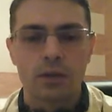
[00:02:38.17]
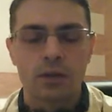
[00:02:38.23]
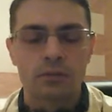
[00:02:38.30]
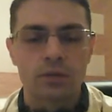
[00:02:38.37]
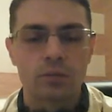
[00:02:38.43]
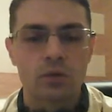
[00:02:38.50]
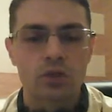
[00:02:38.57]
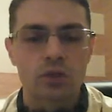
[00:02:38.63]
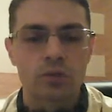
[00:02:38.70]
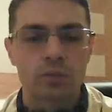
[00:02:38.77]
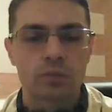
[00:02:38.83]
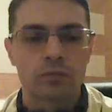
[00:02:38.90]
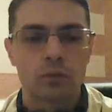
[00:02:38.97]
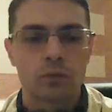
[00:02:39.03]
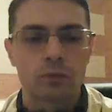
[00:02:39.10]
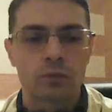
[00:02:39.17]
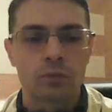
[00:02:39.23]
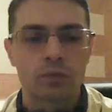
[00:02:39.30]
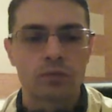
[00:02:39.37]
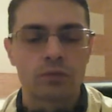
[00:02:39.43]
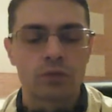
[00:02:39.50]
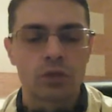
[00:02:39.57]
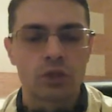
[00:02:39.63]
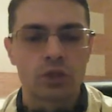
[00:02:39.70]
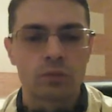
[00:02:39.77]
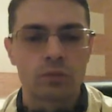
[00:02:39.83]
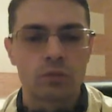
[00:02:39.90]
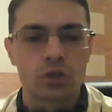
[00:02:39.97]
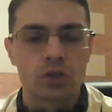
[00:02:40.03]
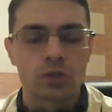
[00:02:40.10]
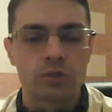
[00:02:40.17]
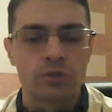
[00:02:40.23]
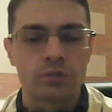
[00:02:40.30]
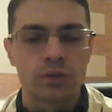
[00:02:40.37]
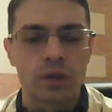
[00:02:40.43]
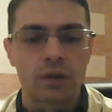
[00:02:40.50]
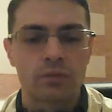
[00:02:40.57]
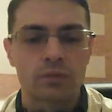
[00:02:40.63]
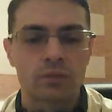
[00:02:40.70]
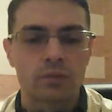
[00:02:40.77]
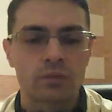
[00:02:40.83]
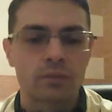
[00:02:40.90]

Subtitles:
After bishop e4, queen b3 check, bishop d5,